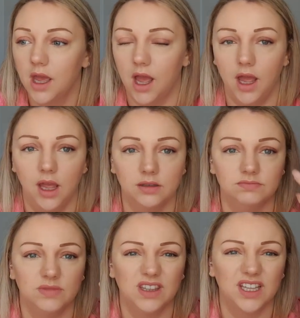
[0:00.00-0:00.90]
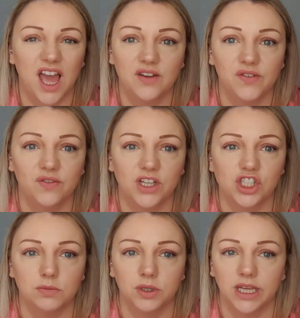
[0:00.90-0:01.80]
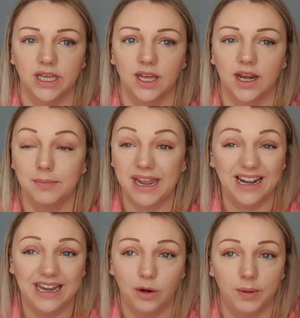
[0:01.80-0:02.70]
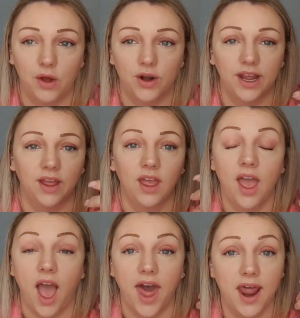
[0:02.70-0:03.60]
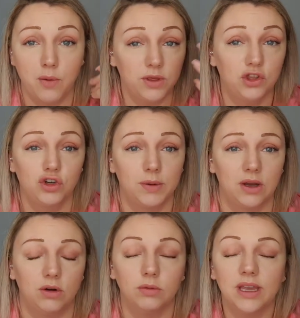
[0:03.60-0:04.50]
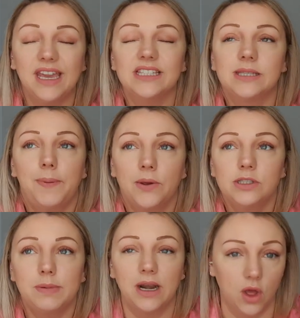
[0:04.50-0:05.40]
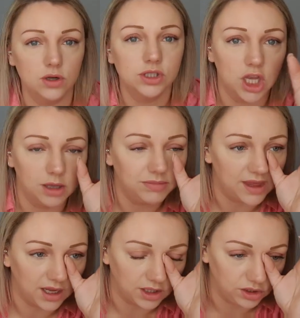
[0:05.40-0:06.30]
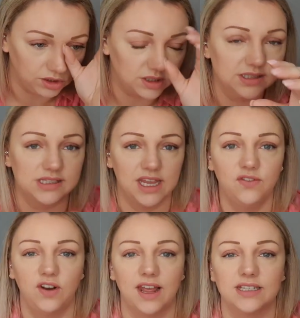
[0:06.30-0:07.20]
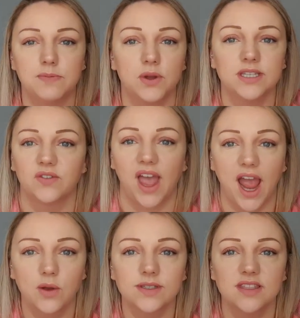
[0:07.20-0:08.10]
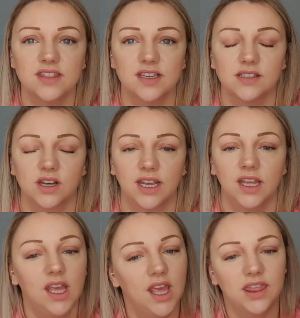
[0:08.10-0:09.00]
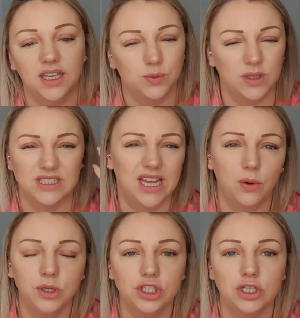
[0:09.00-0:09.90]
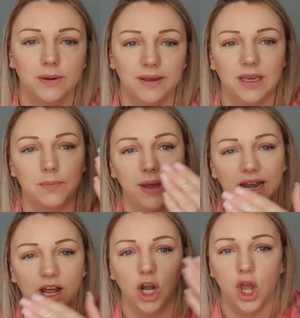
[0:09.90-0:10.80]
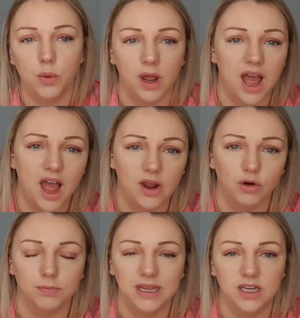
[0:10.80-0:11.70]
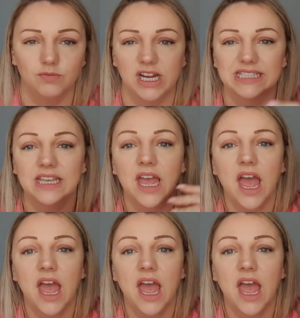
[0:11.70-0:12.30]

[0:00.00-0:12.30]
They kind of invest your money, and I made a little bit on it, and I withdrew it all. It's supposed to be a long-term thing. You can save for like deposits for houses and things on it. That's what they tell you to do anyway. You can pick like a low, a high, or a medium risk.